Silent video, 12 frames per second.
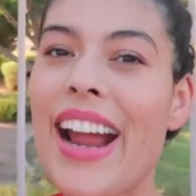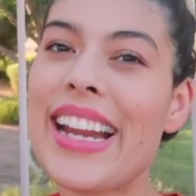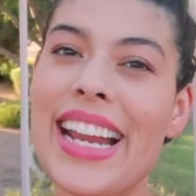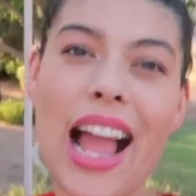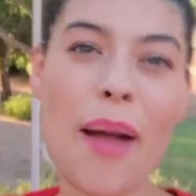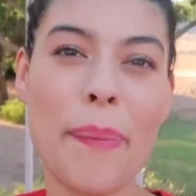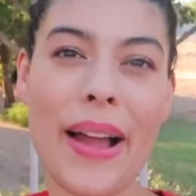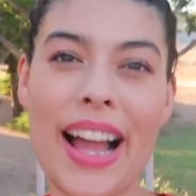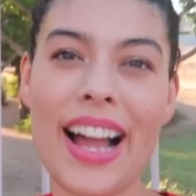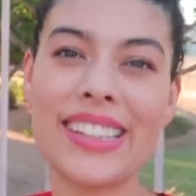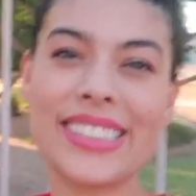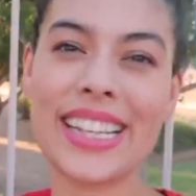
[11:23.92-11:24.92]
right, gal
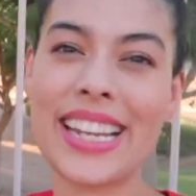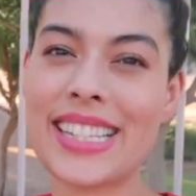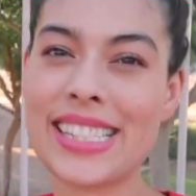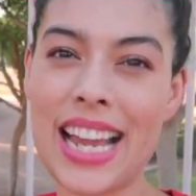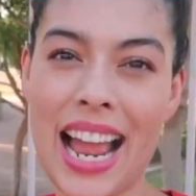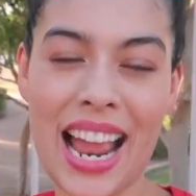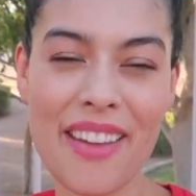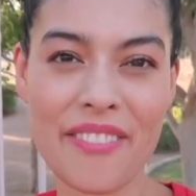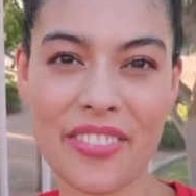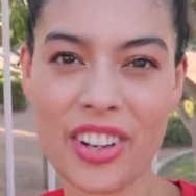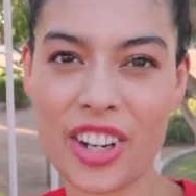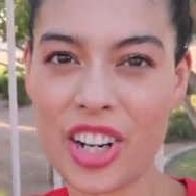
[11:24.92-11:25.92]
pals, it's time
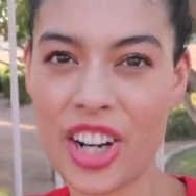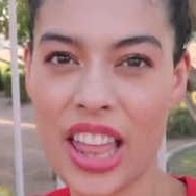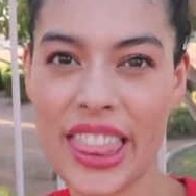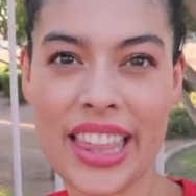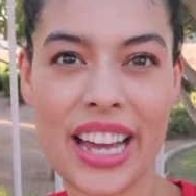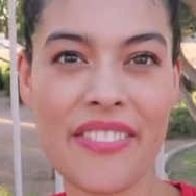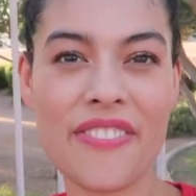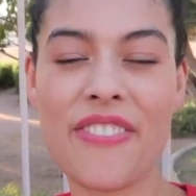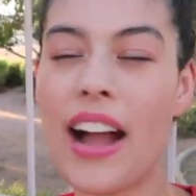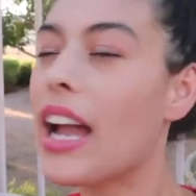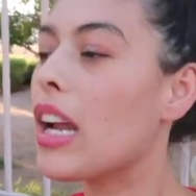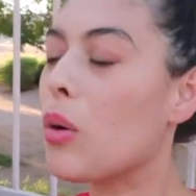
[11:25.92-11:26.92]
for the
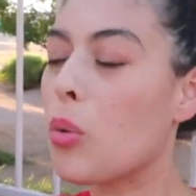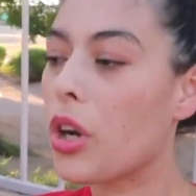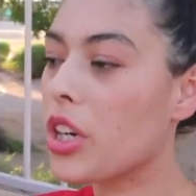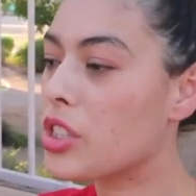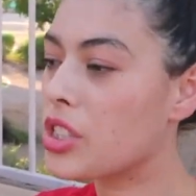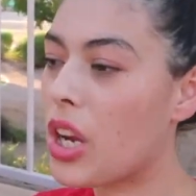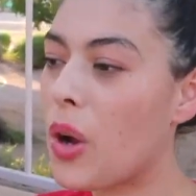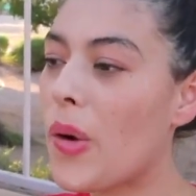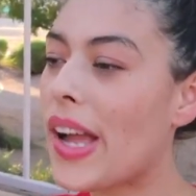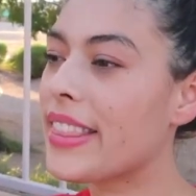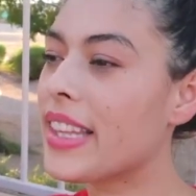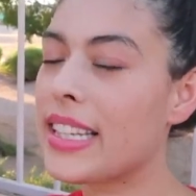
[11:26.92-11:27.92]
fireworks show
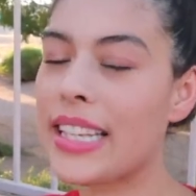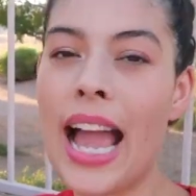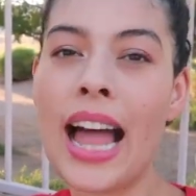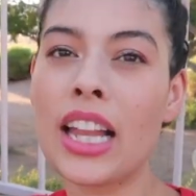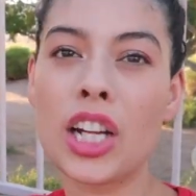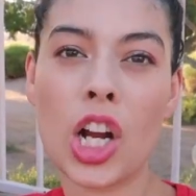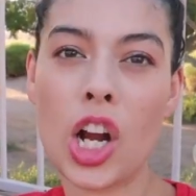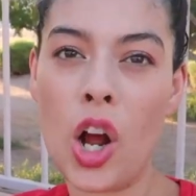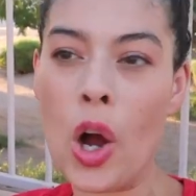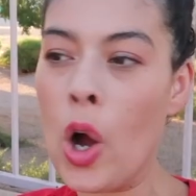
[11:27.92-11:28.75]
First, at the Gallagher gal